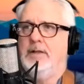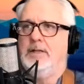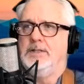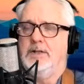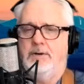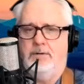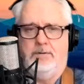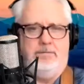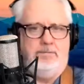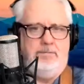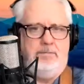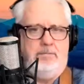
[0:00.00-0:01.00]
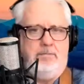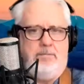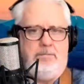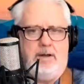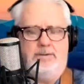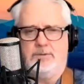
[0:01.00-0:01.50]
So
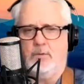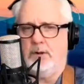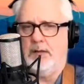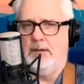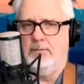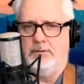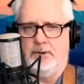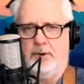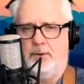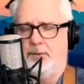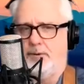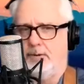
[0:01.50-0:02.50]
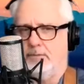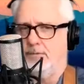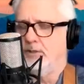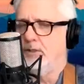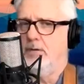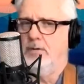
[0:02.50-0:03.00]
I was working with an older,
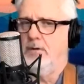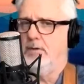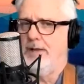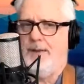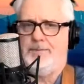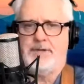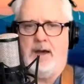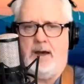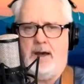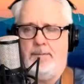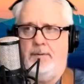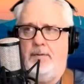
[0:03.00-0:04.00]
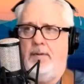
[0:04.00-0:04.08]
slower laptop.